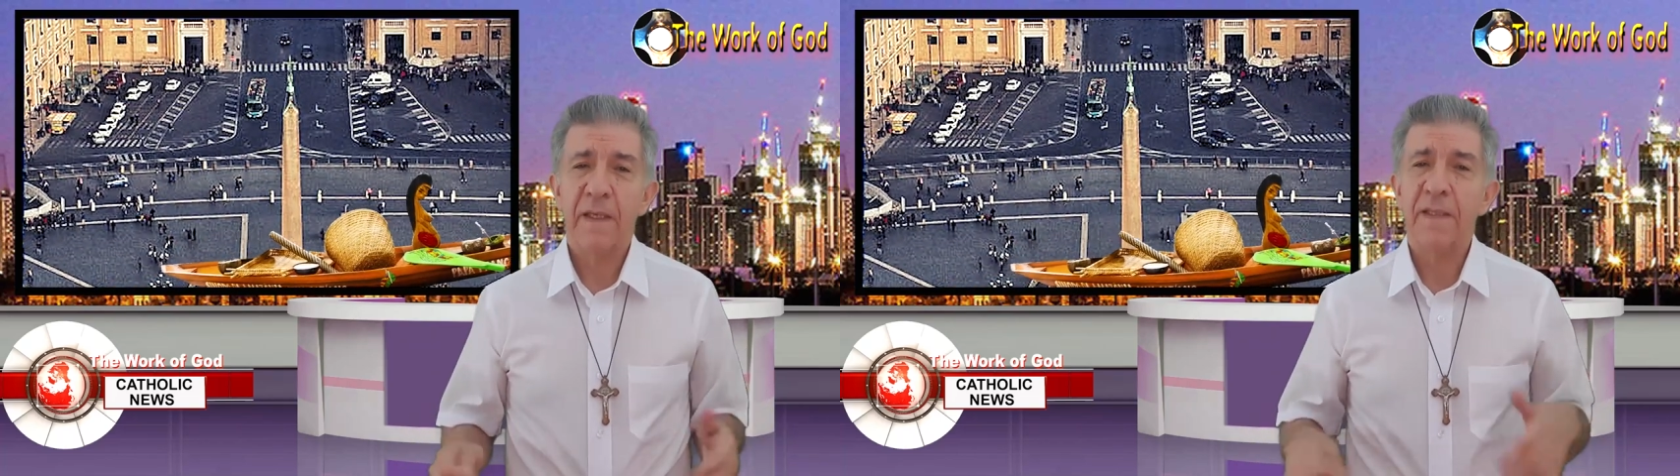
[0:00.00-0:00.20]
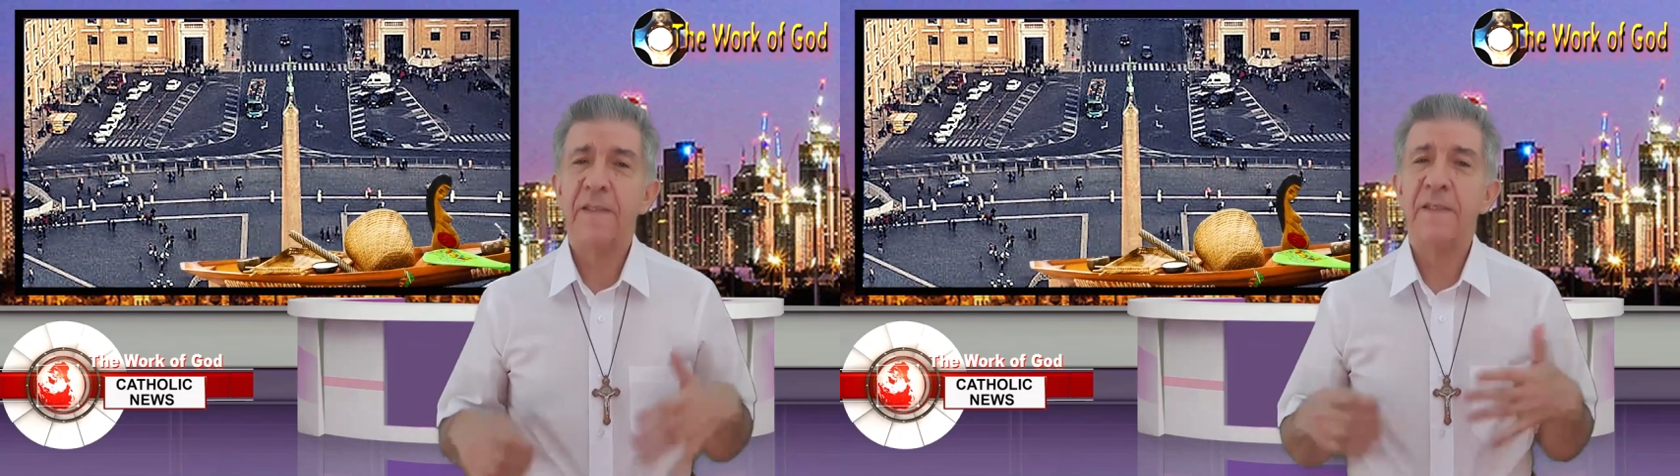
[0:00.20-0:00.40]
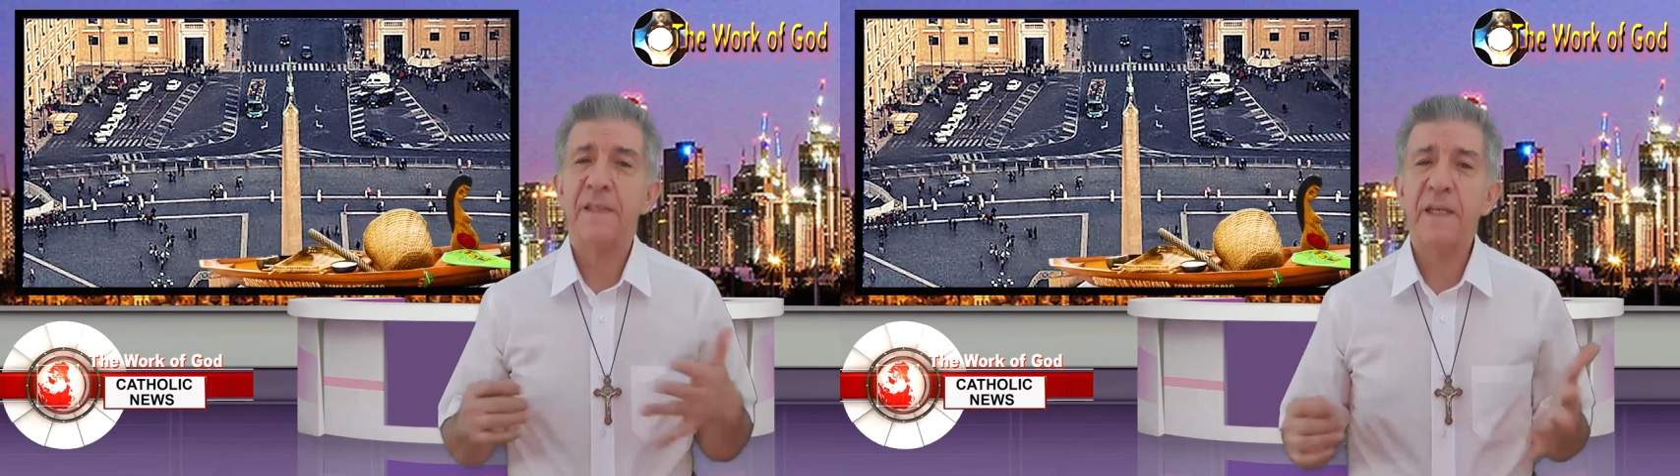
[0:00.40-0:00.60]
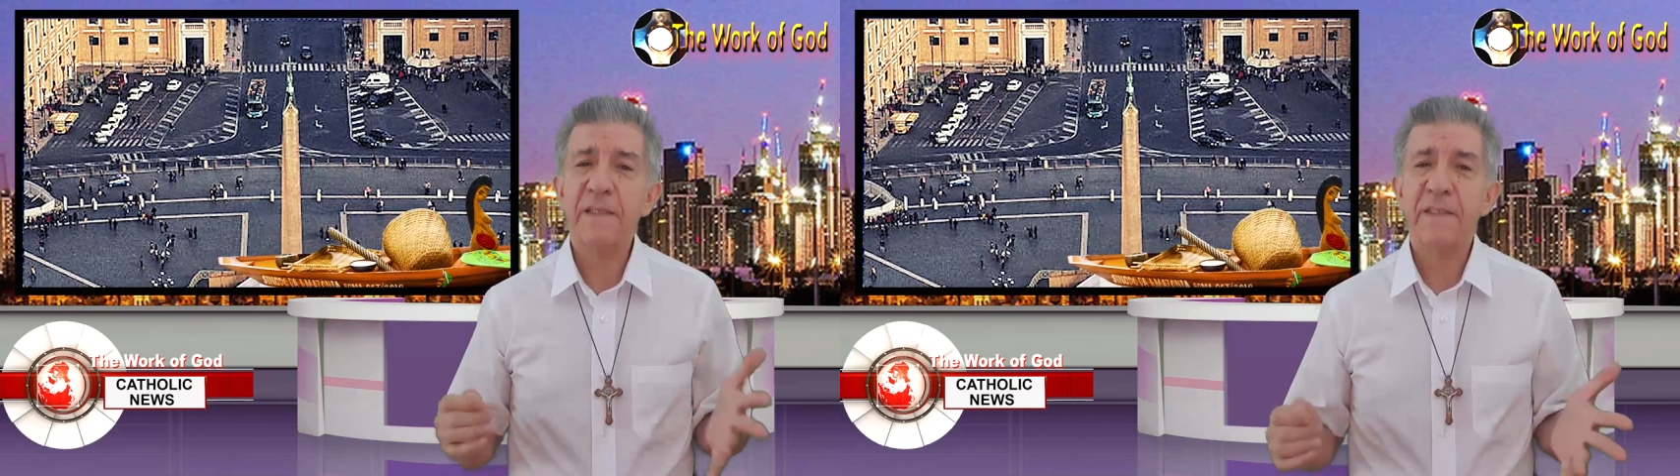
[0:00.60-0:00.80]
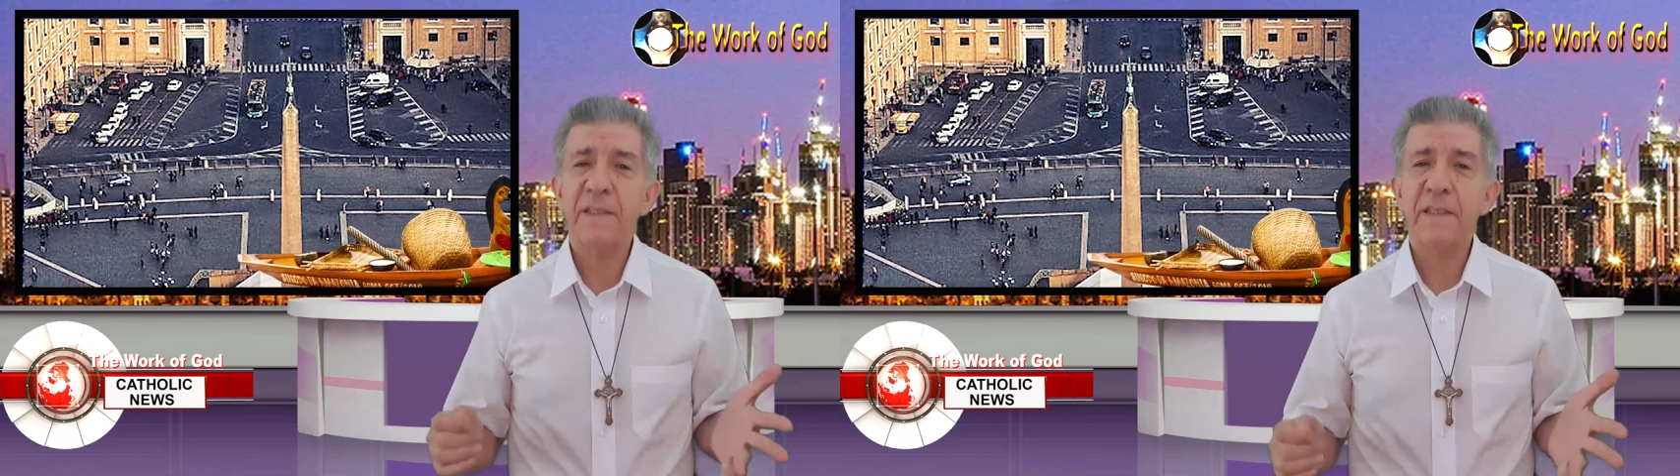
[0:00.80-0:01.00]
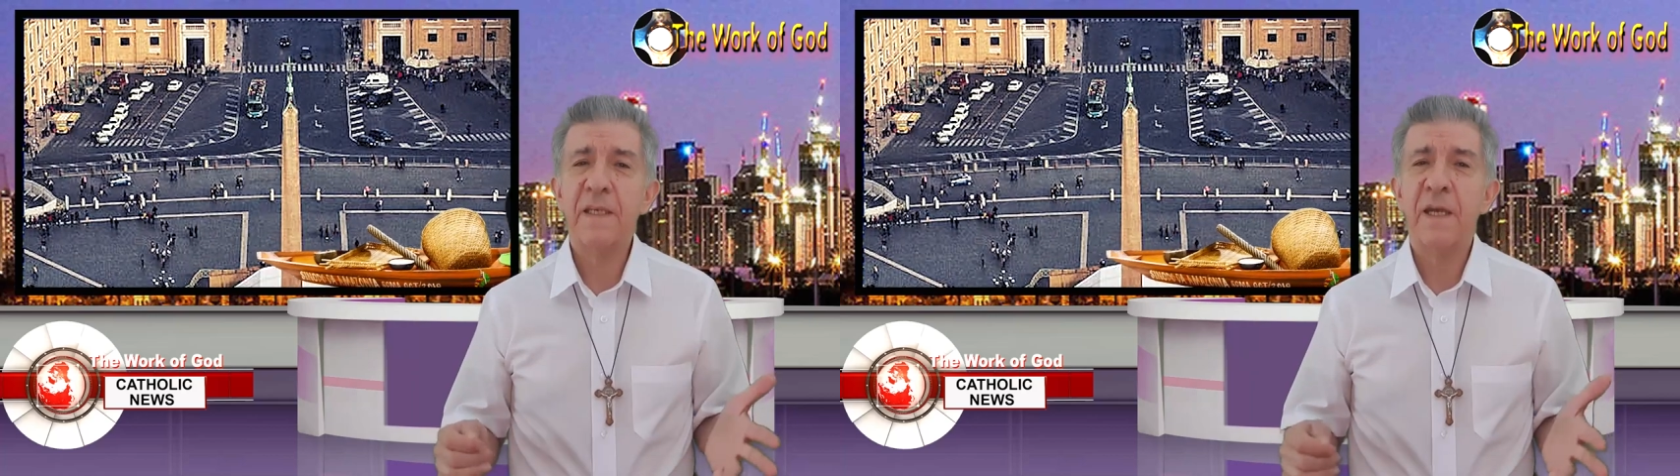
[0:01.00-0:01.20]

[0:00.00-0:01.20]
is a deity